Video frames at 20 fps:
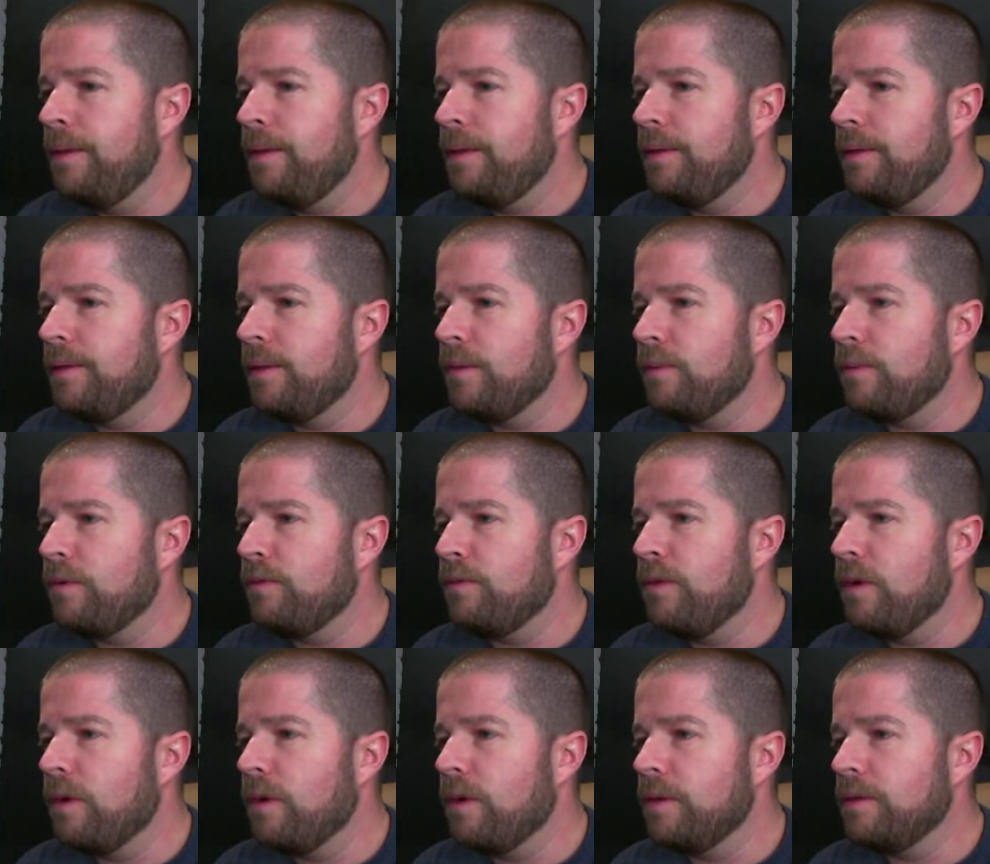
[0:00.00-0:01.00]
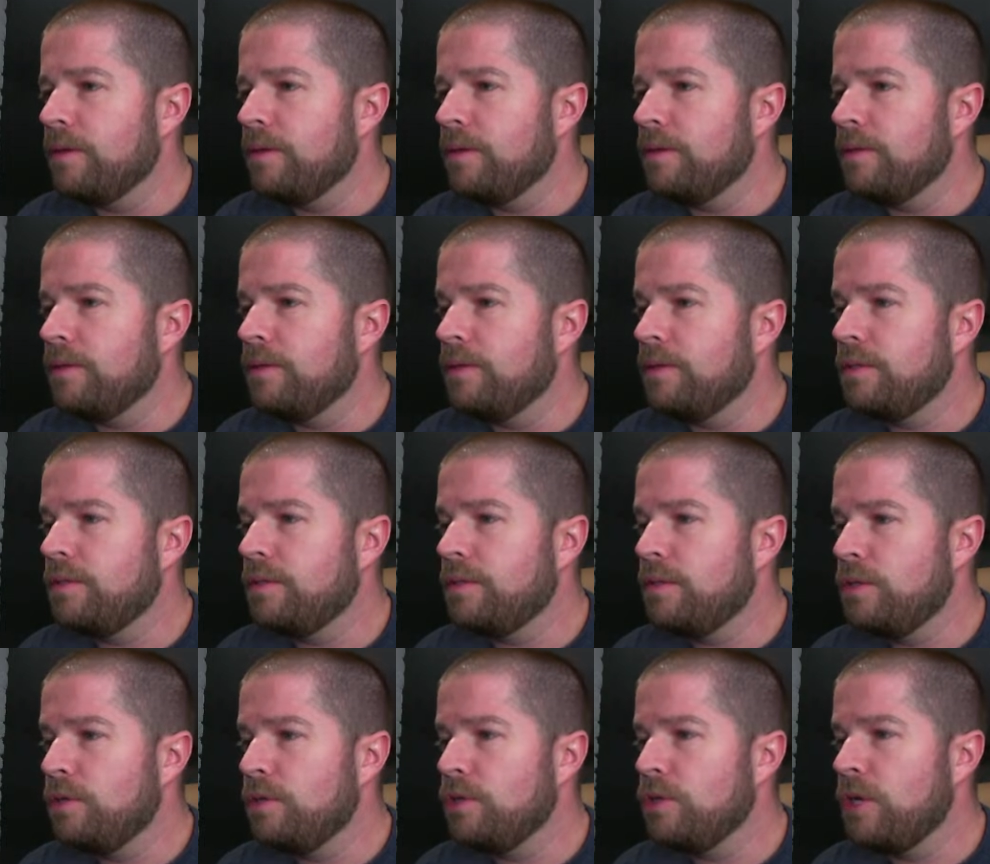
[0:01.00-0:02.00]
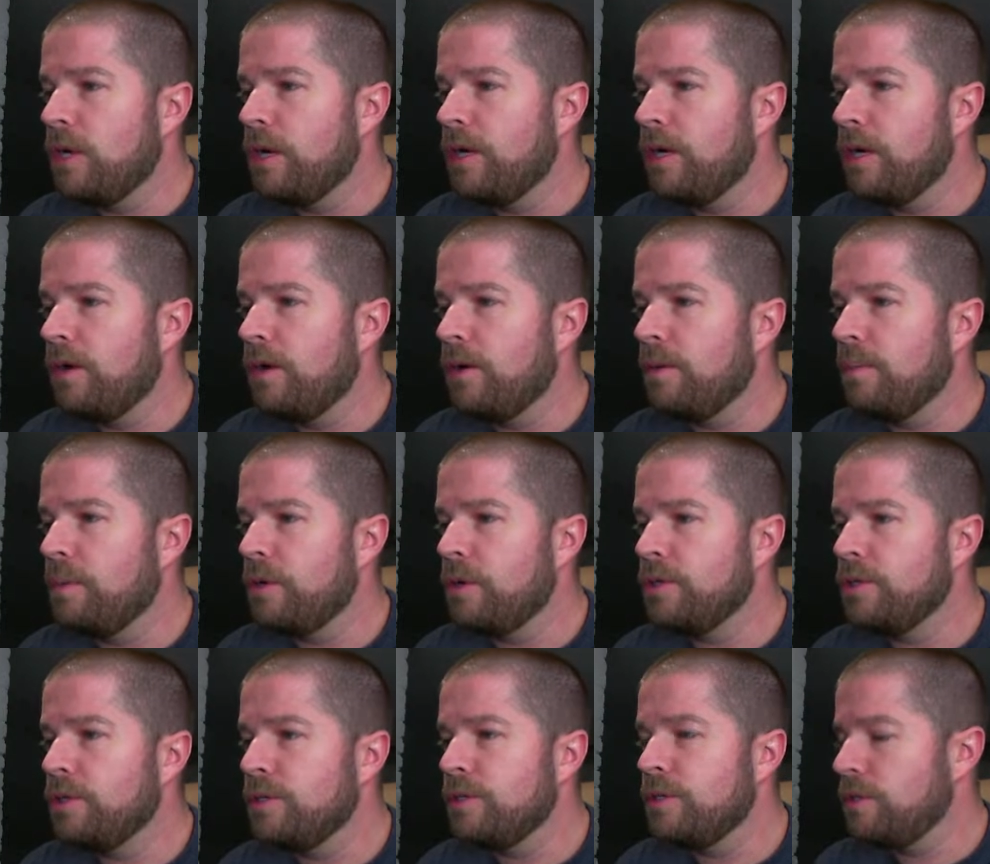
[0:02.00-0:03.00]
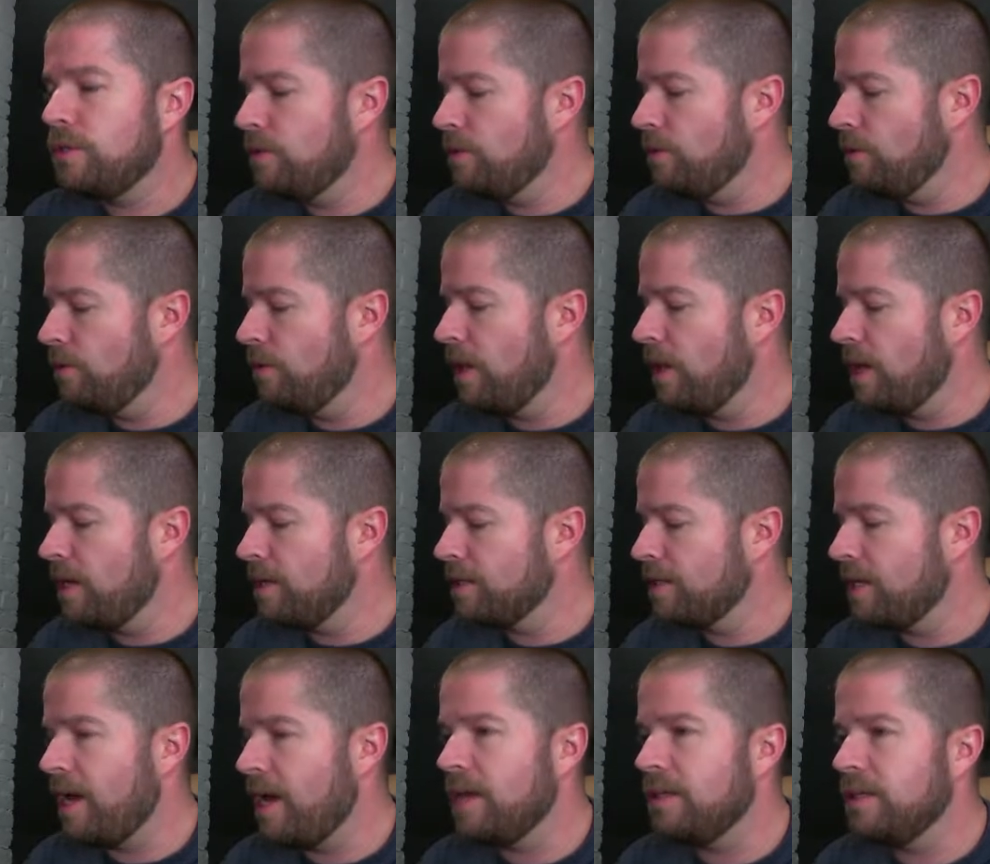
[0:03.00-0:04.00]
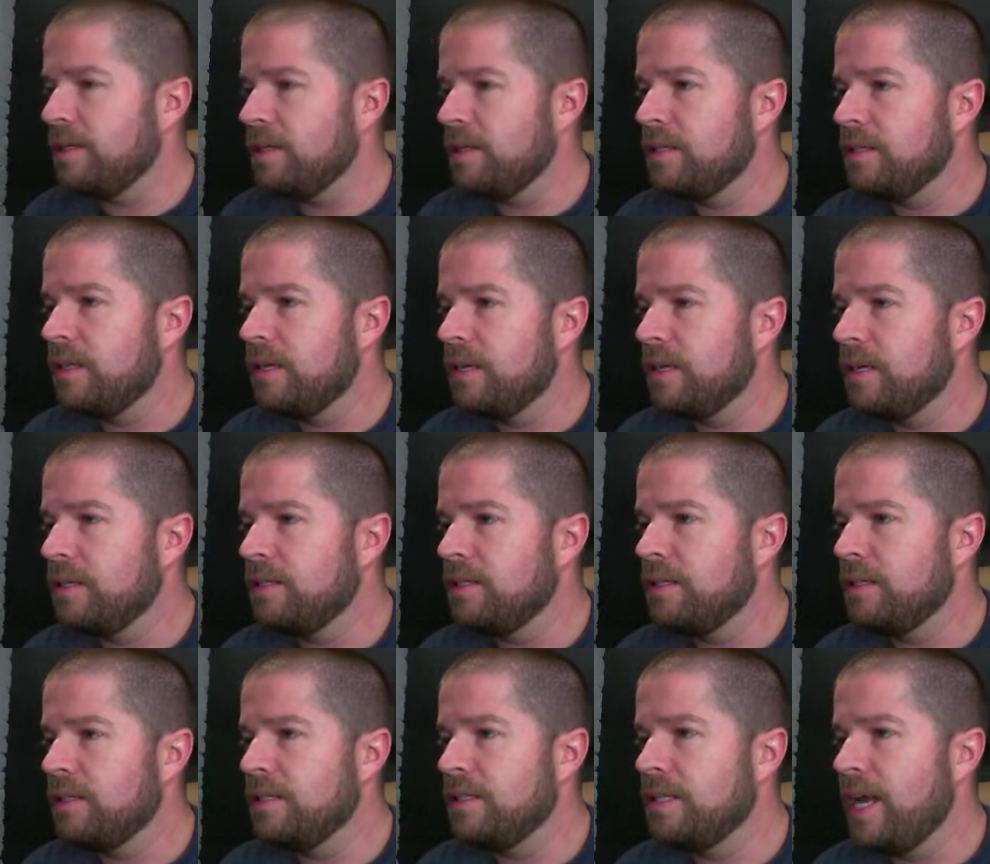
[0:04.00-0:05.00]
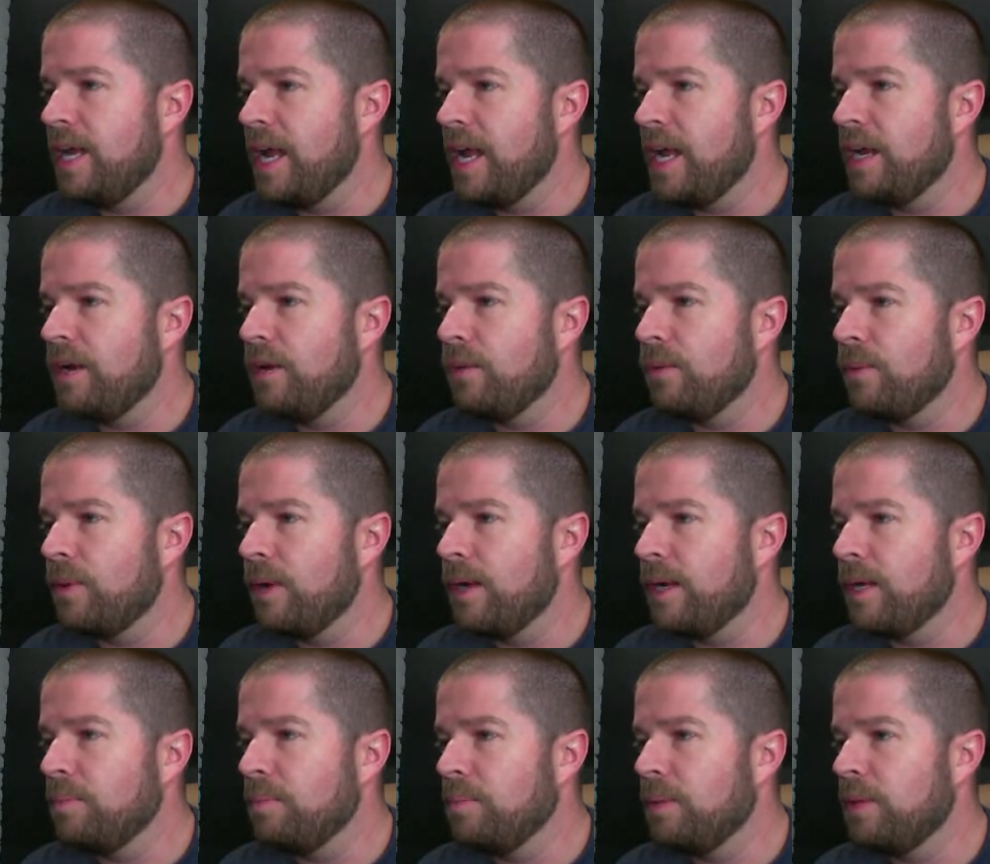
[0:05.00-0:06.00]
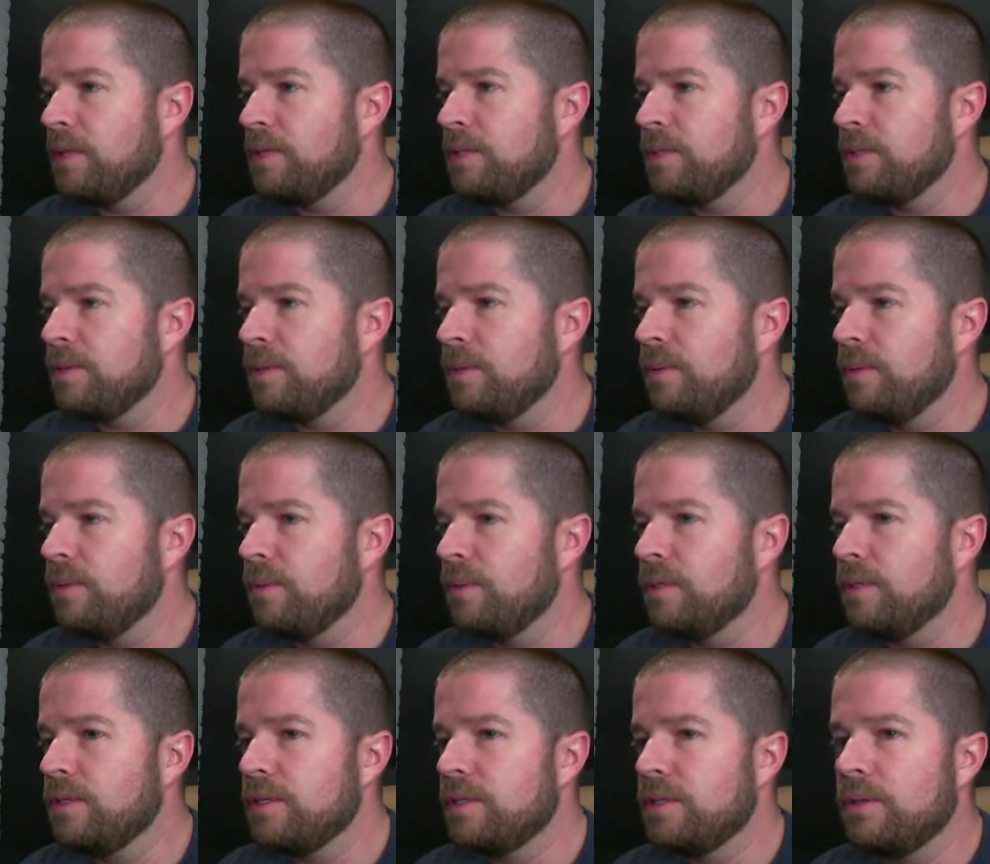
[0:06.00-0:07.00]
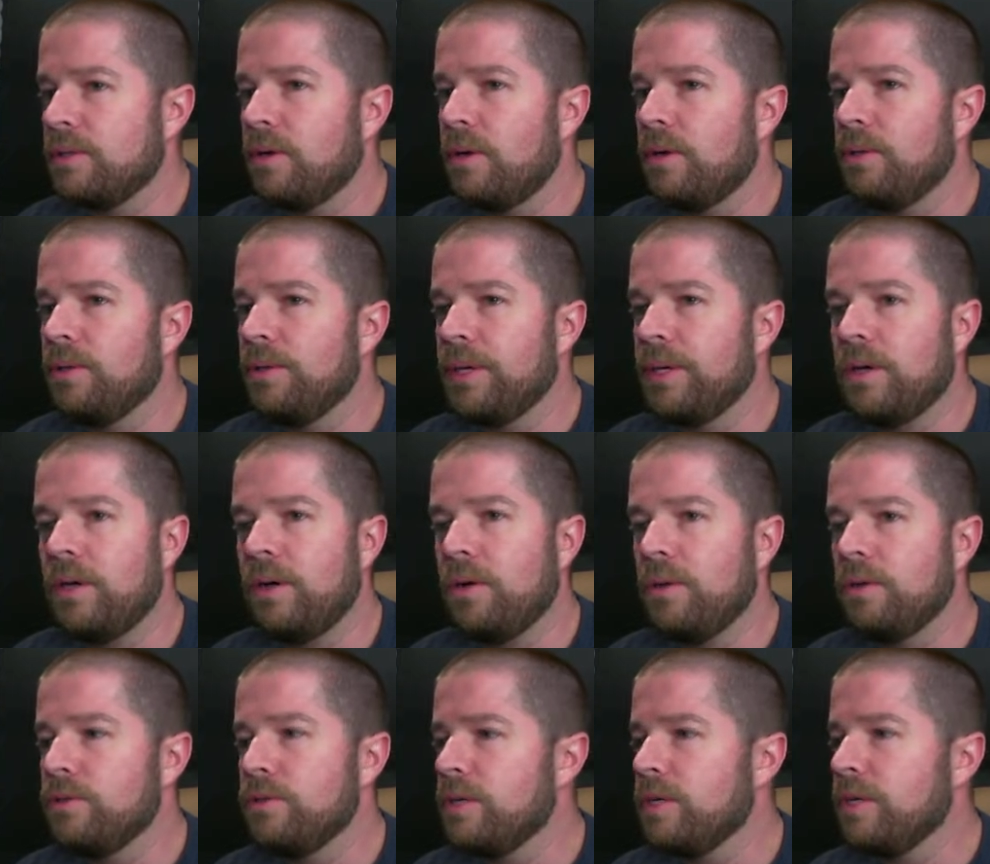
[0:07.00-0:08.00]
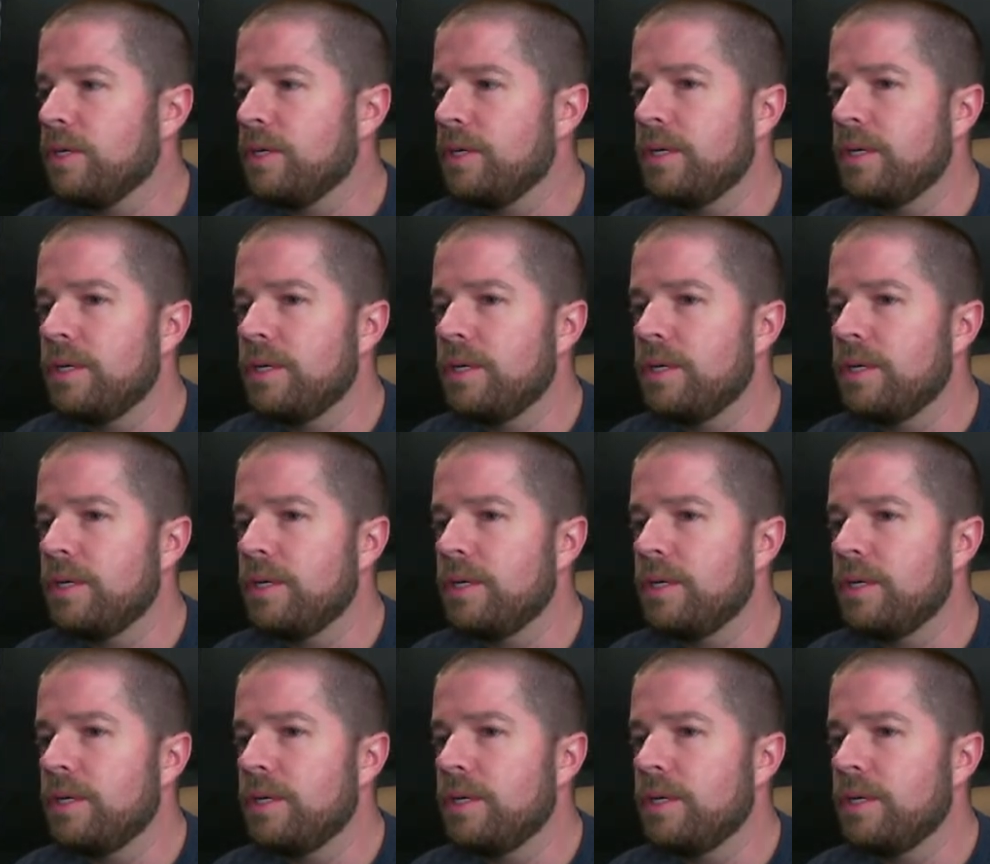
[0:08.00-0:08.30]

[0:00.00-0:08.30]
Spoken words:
Then we've got 2 Shining Armors, 2 Glass Caskets. That gets us to 8 already, plus Scalding Cauldron.